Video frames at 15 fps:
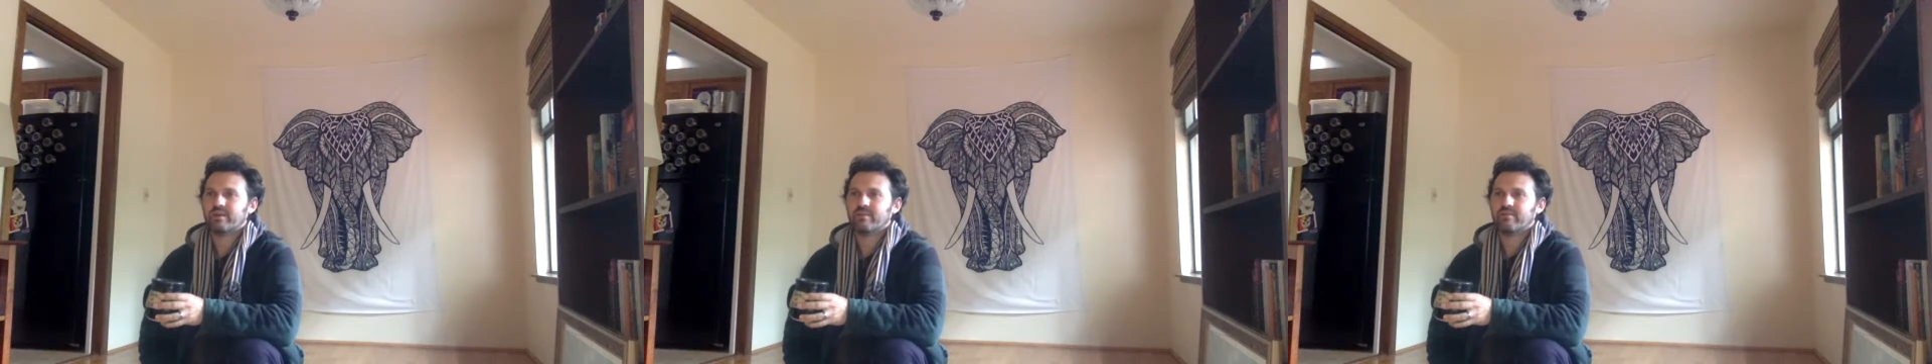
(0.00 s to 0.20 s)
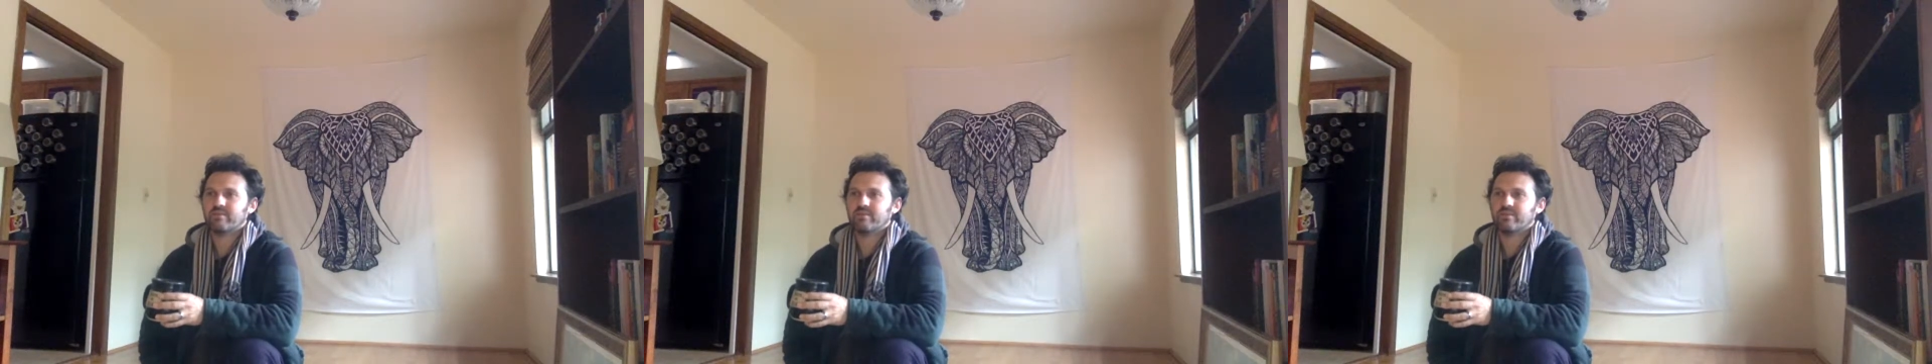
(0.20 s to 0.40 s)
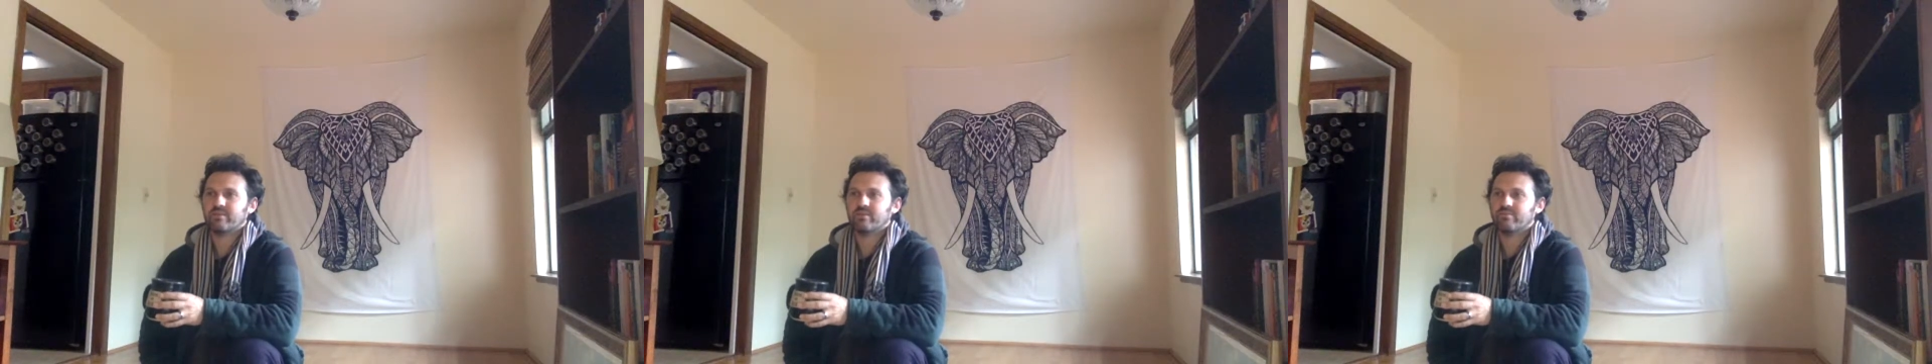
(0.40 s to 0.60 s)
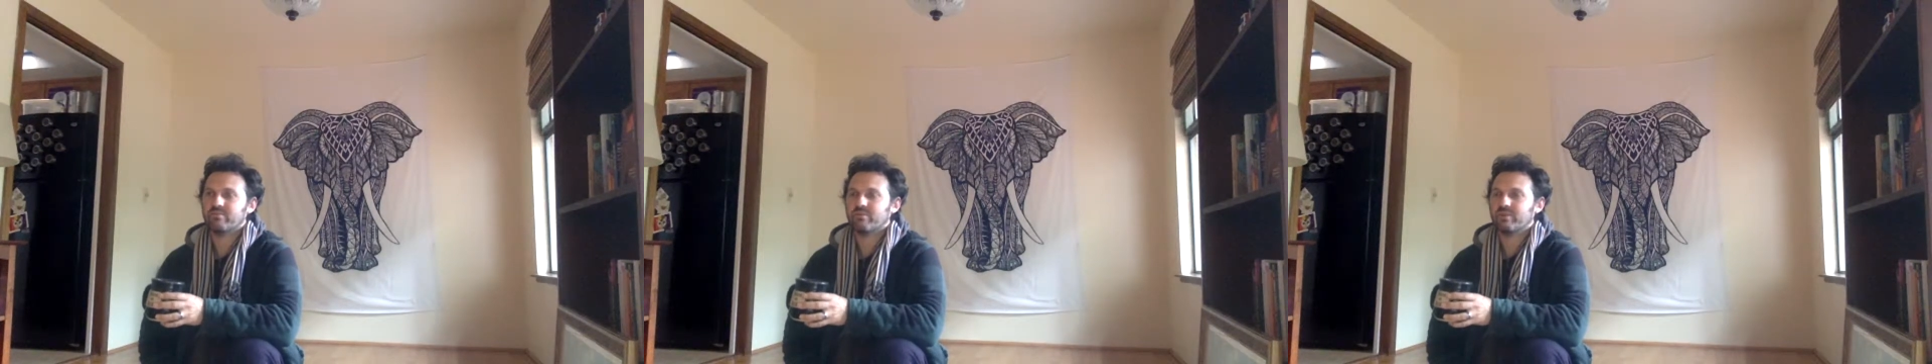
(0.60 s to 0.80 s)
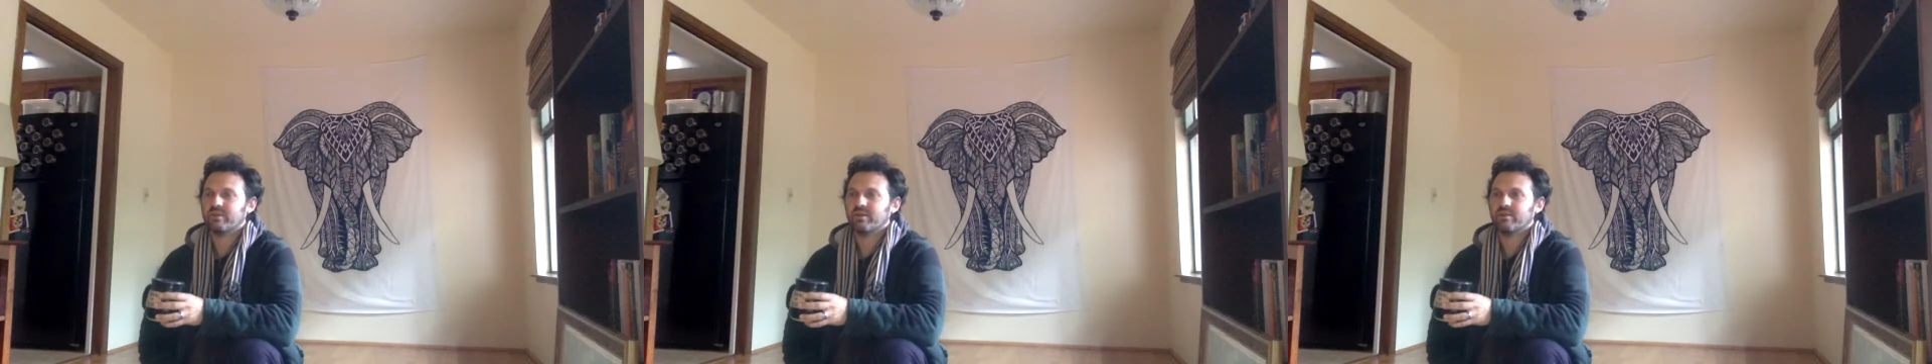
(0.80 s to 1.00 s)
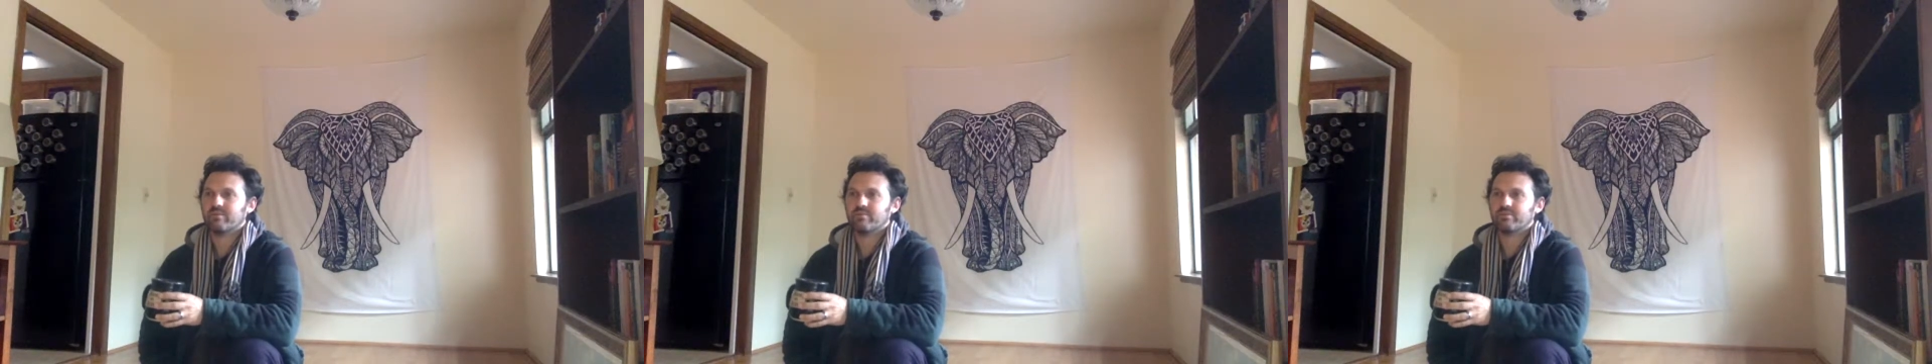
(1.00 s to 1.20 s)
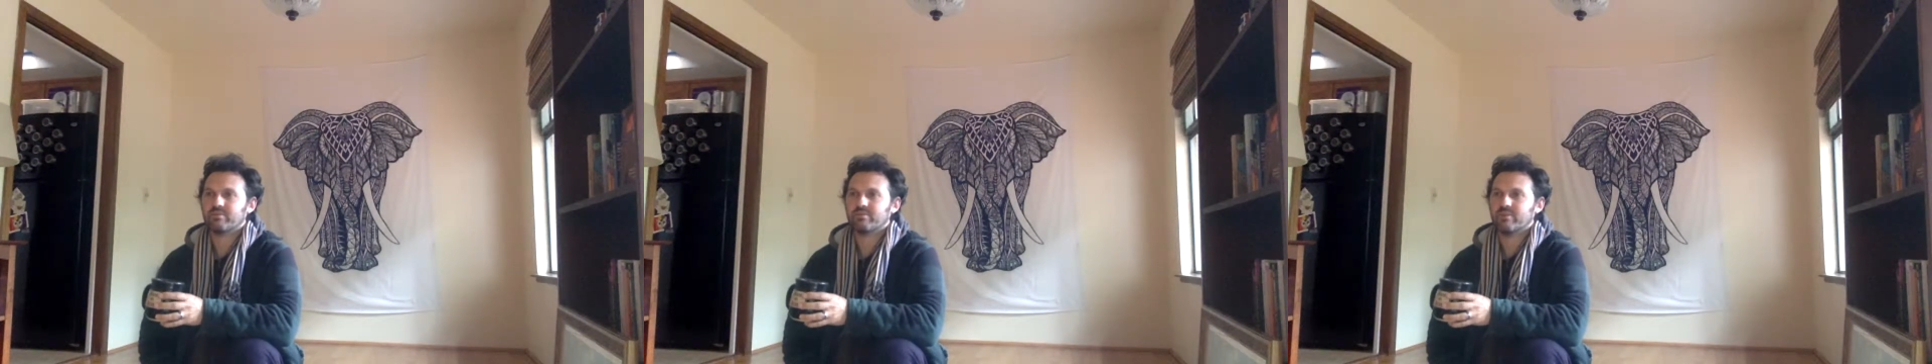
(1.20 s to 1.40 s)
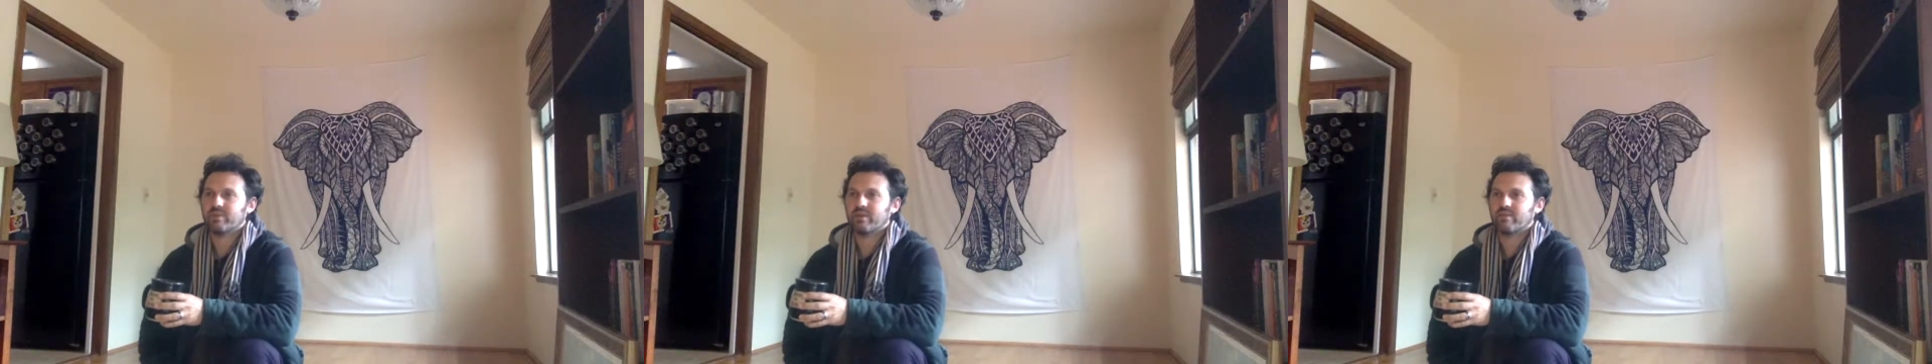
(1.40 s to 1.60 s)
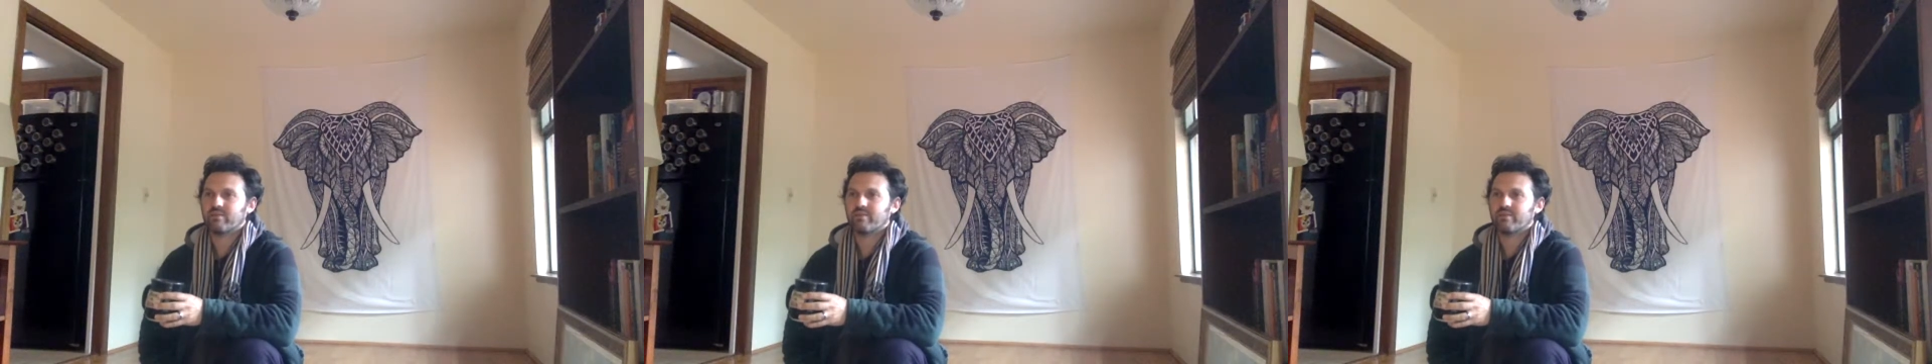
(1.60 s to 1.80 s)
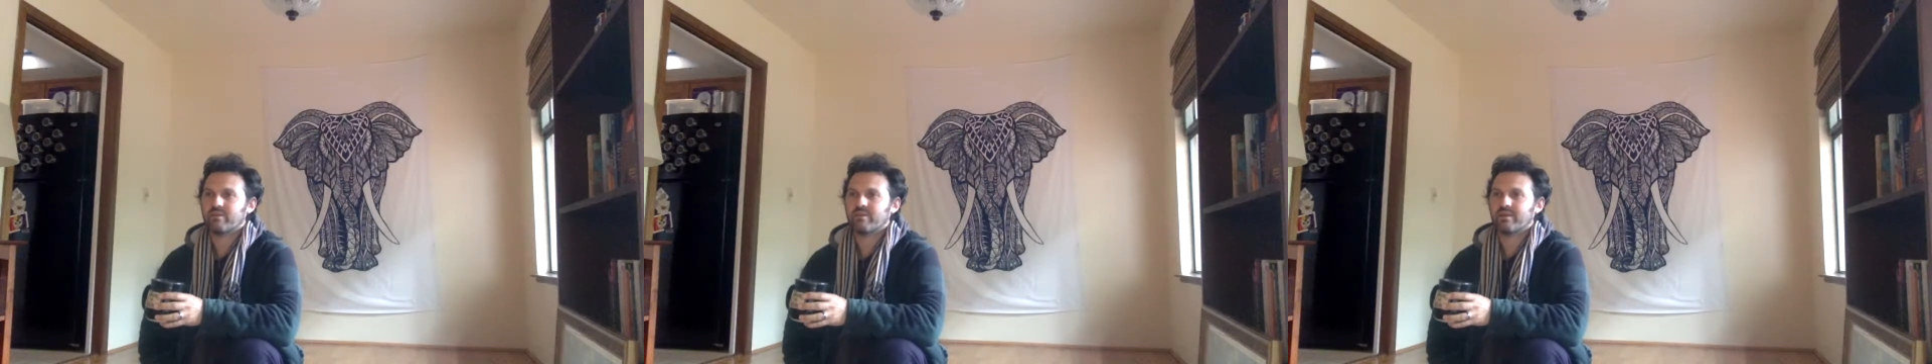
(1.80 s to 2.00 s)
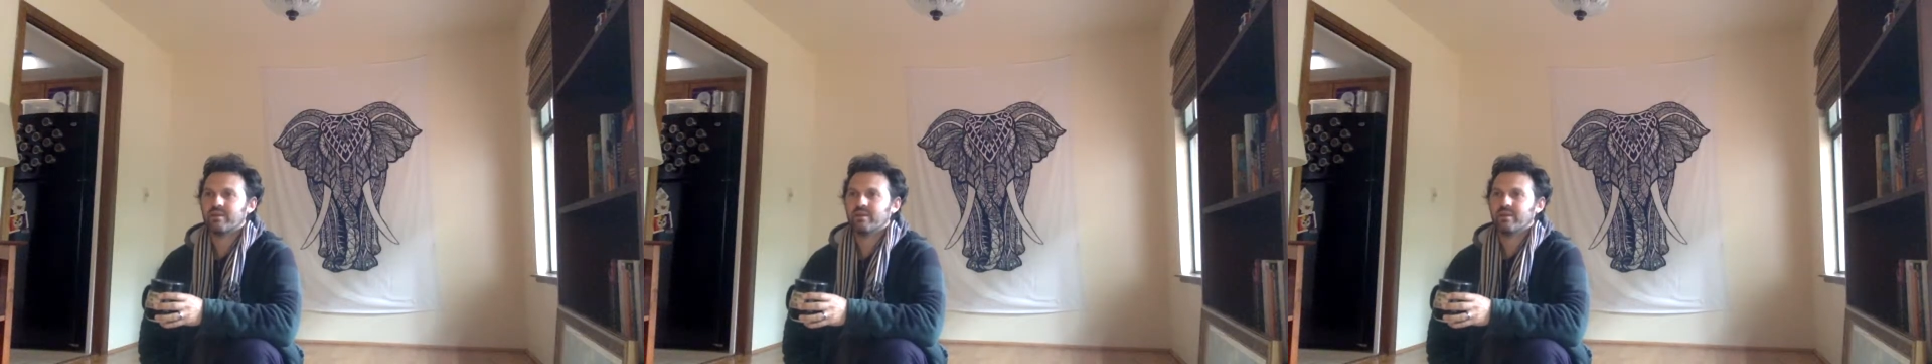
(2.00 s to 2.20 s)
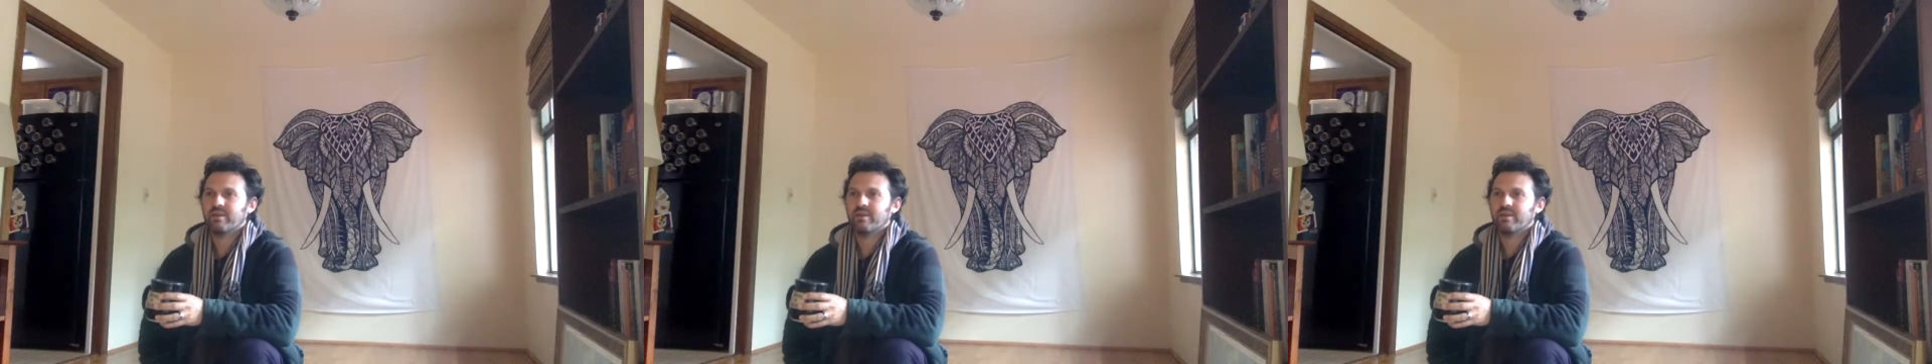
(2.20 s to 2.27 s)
If you think I'm just whatever,